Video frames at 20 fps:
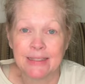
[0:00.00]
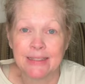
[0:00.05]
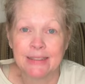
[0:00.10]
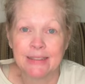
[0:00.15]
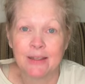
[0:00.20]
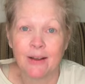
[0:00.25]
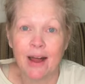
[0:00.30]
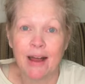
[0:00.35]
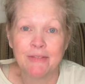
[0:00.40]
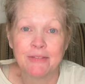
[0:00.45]

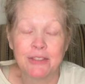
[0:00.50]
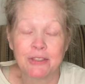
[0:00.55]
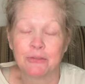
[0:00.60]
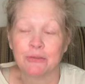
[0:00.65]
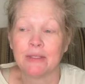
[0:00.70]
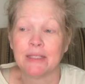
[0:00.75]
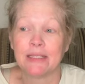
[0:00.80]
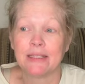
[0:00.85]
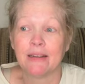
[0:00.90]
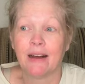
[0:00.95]
So I've just
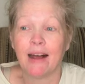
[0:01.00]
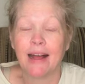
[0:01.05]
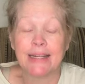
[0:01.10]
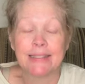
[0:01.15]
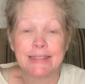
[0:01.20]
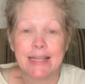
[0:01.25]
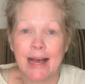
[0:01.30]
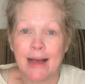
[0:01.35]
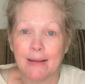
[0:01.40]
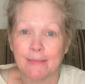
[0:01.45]
really not had
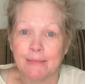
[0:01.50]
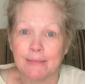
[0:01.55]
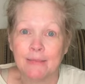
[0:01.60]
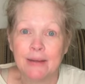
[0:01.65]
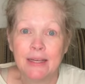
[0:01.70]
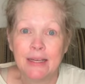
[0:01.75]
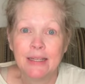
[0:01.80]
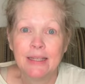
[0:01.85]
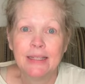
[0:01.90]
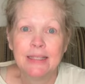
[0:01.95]
time
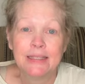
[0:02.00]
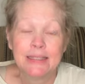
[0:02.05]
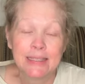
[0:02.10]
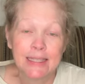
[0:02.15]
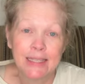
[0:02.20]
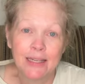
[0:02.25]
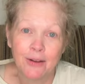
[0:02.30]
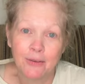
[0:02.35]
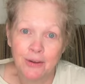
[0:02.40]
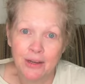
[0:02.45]
to
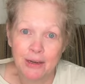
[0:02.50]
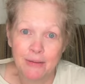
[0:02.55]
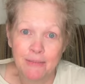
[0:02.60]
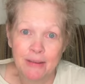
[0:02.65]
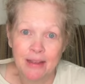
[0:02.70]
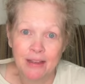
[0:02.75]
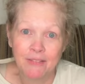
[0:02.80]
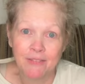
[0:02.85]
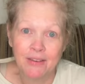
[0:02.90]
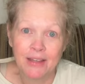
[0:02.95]
get on here and
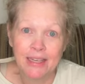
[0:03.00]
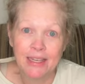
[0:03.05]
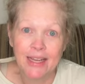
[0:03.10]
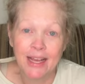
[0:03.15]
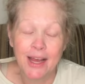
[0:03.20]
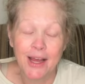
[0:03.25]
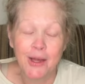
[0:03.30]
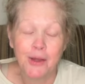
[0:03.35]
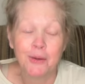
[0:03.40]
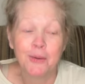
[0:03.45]
make a
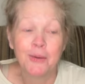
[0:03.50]
video.